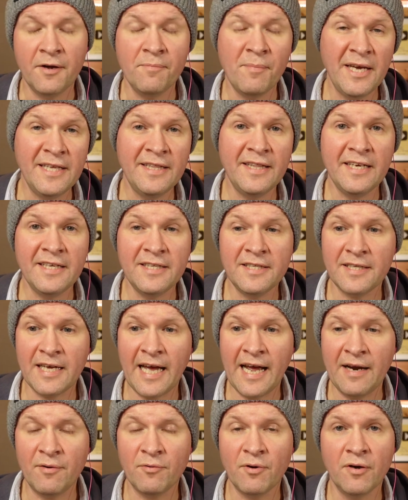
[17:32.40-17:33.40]
I made this
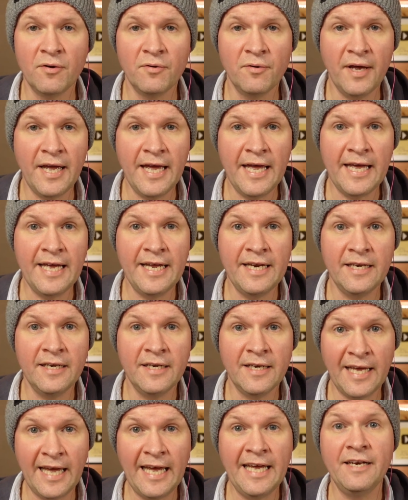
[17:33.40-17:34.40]
arrow
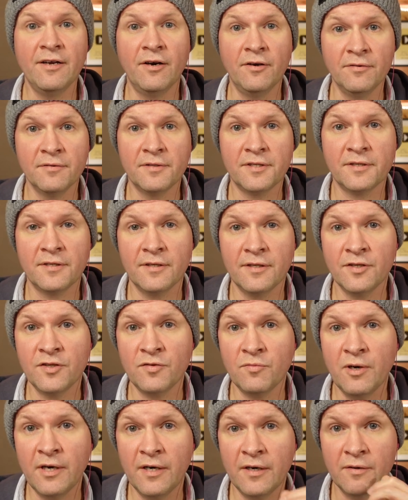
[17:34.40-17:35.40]
in Keynote
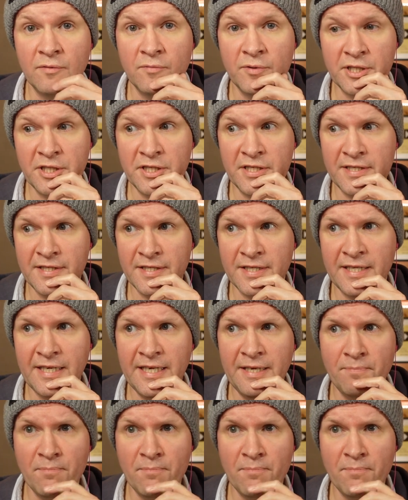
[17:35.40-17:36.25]
as well, which is the